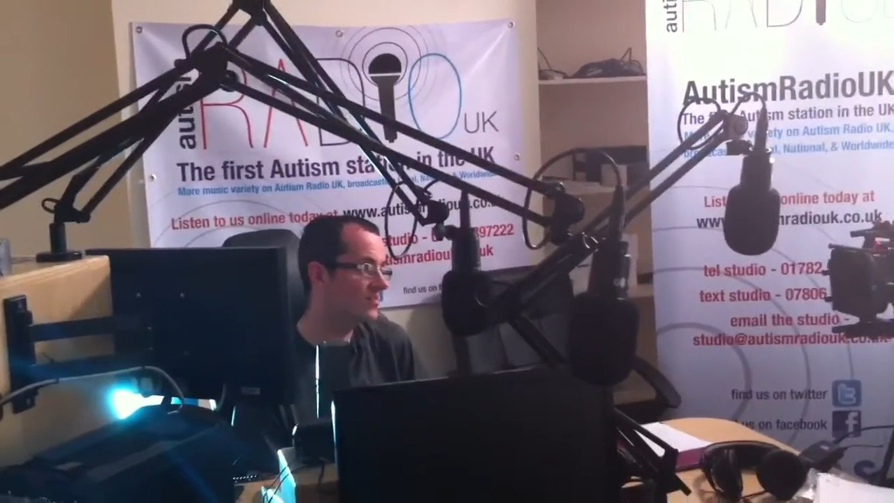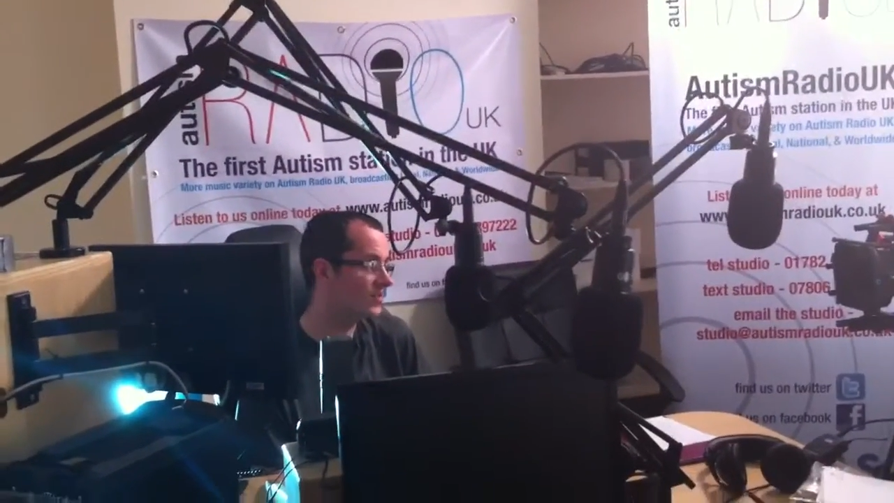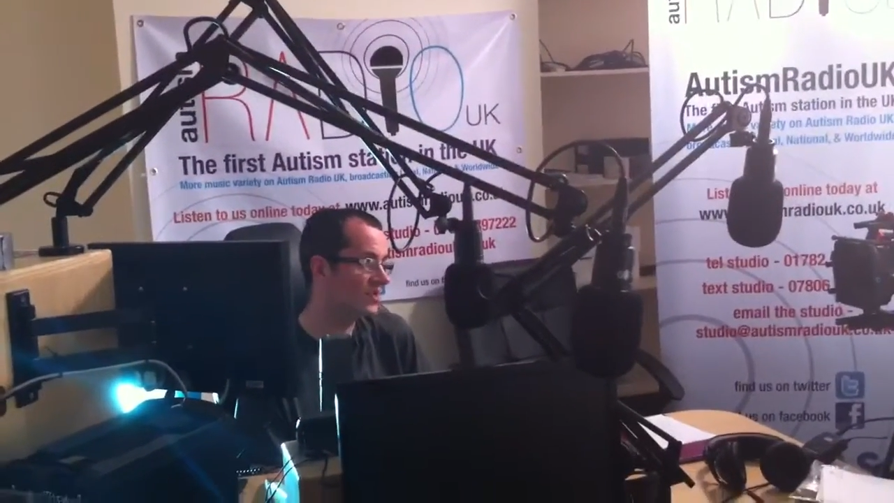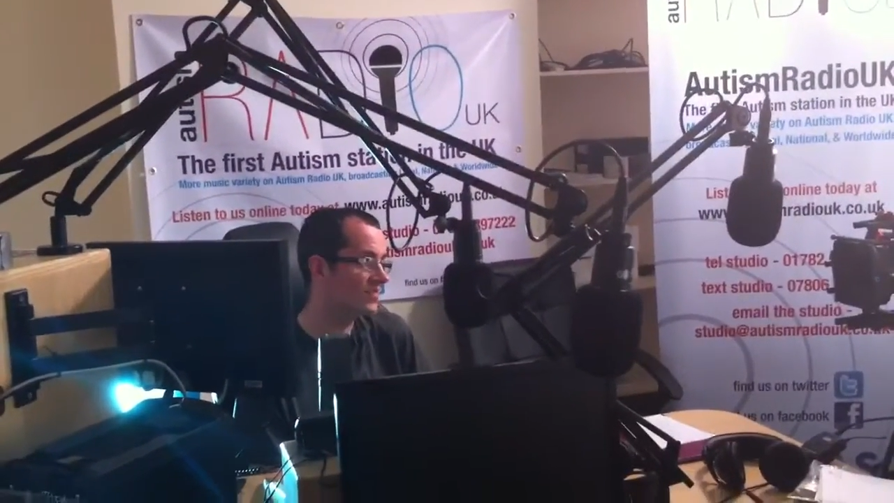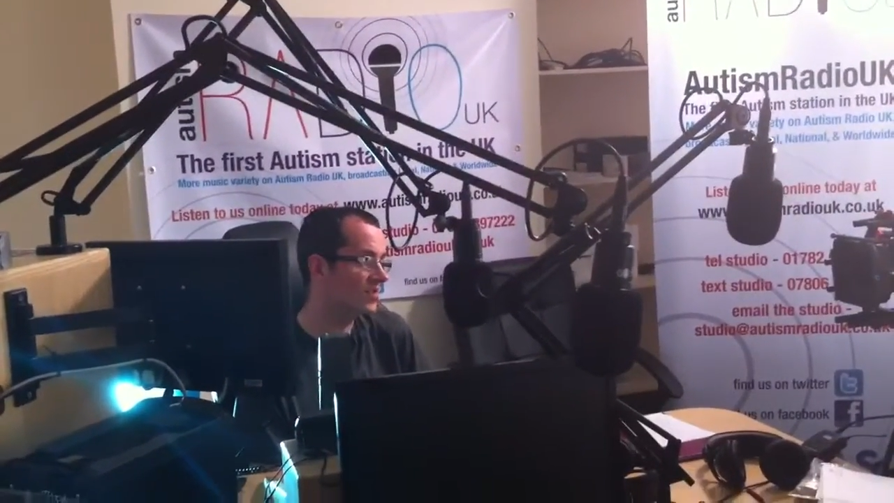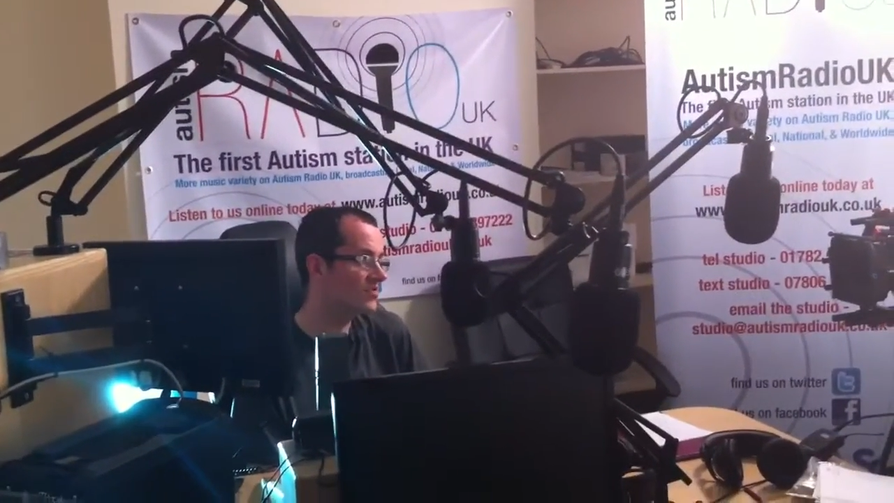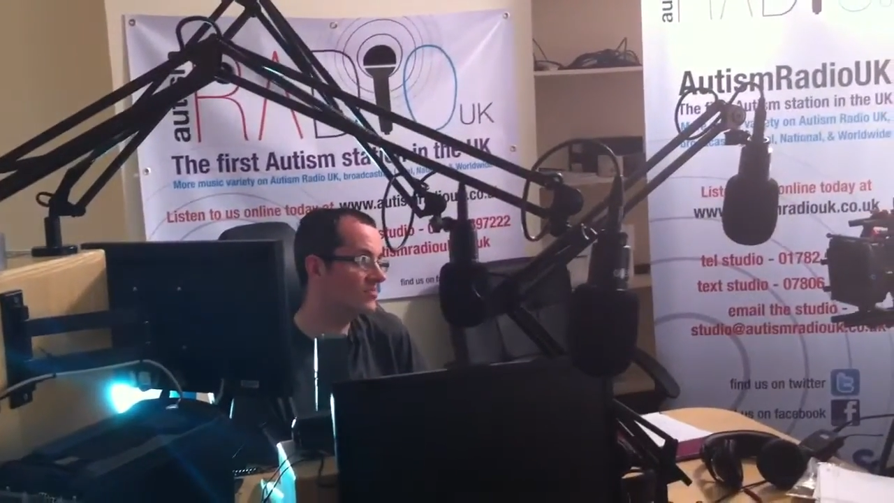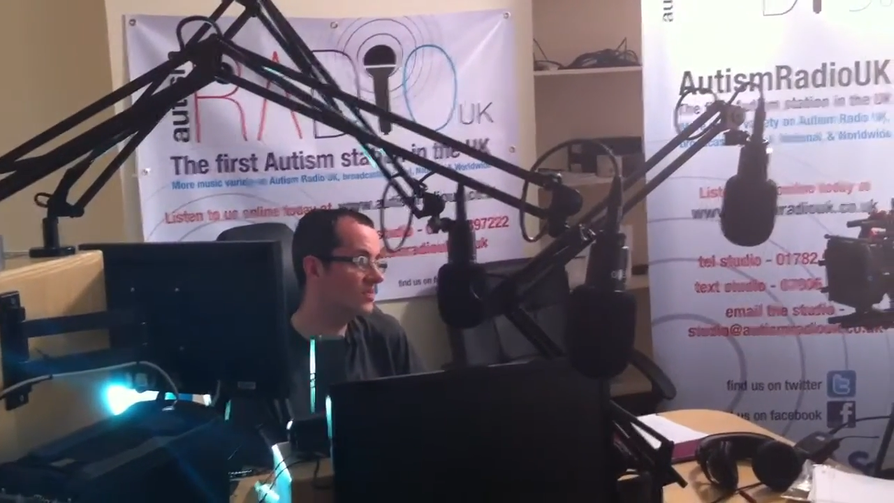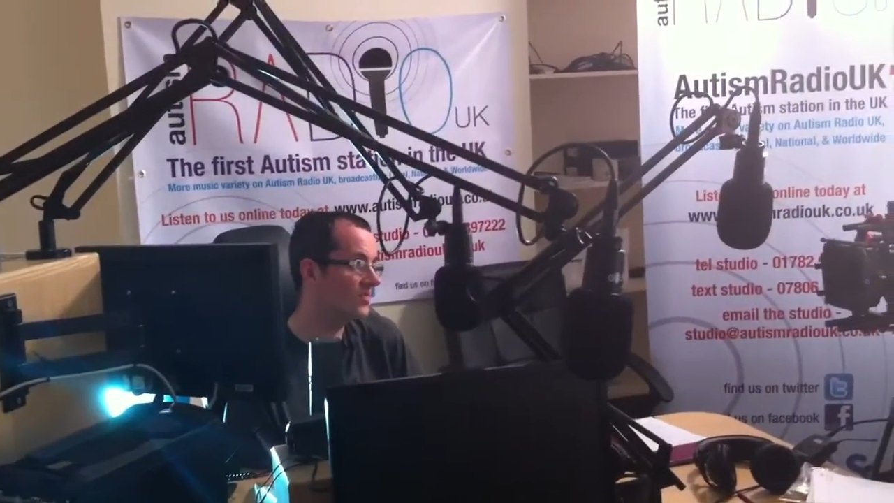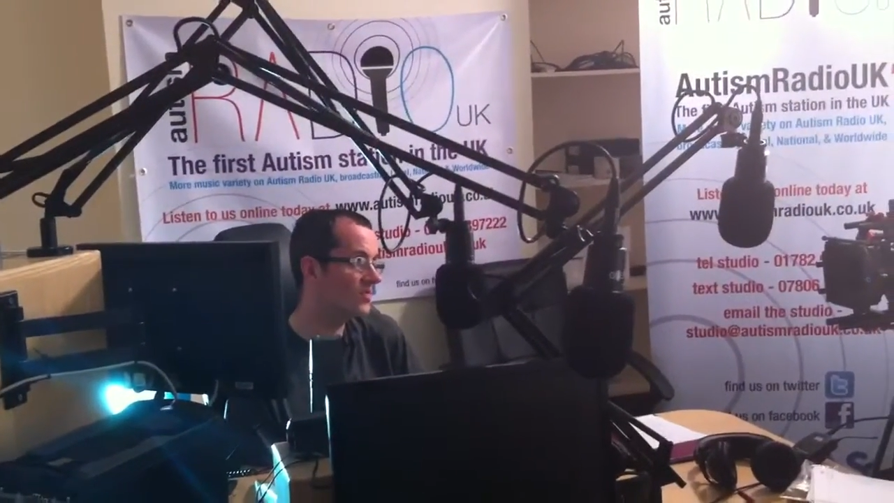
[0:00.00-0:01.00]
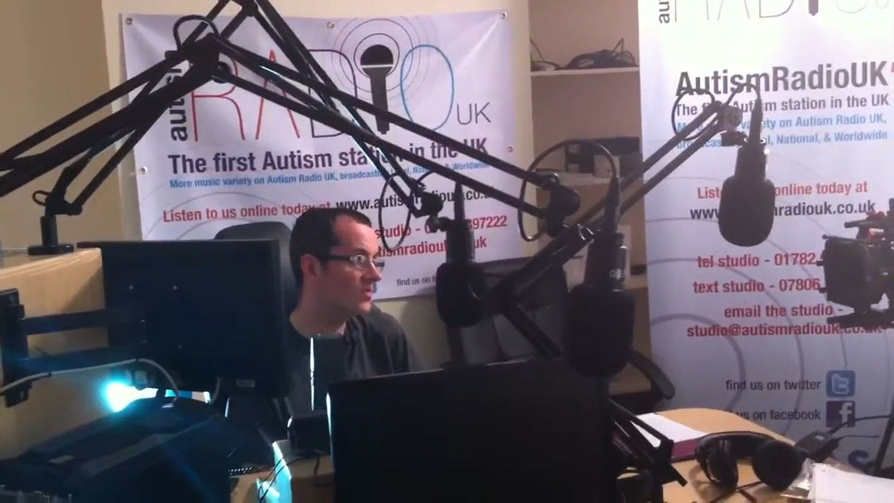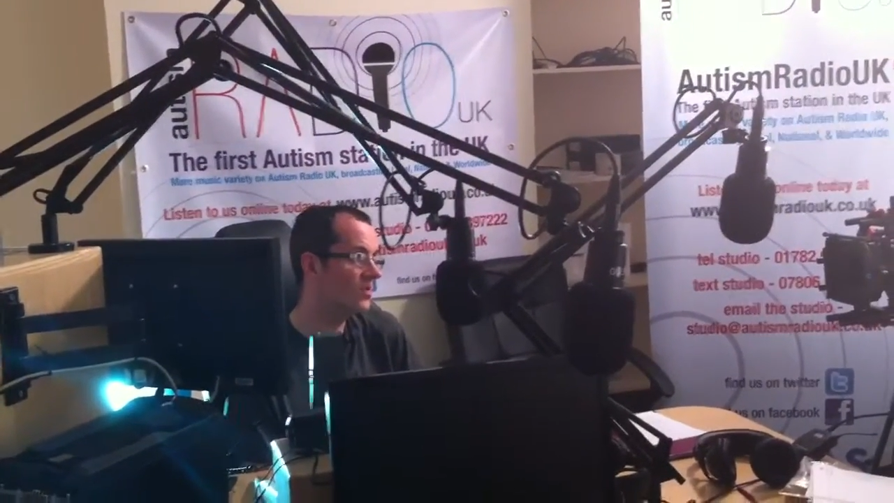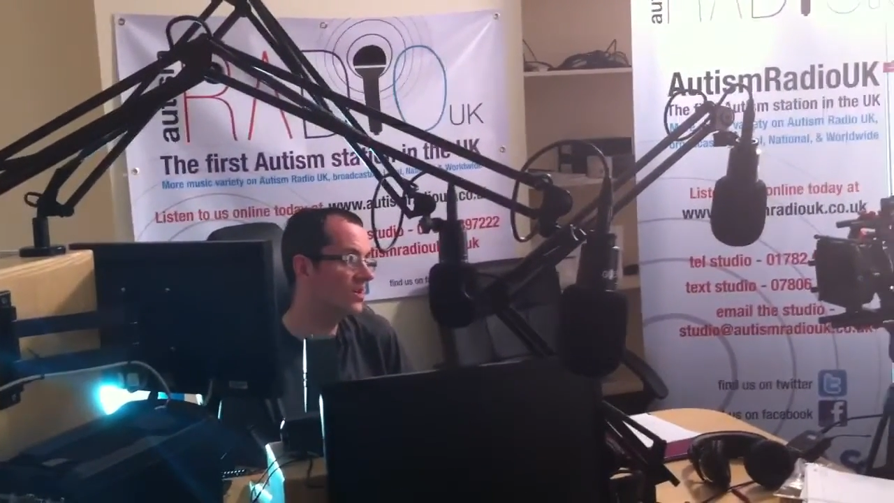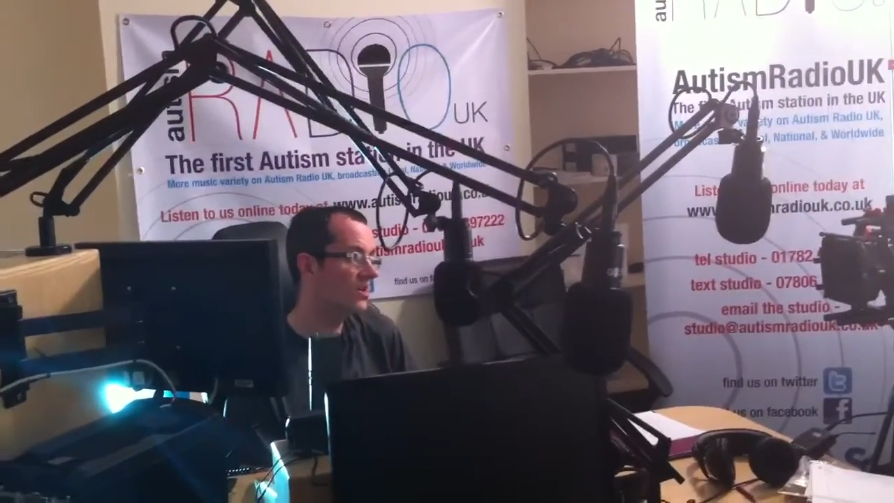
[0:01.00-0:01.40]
which they've not done before.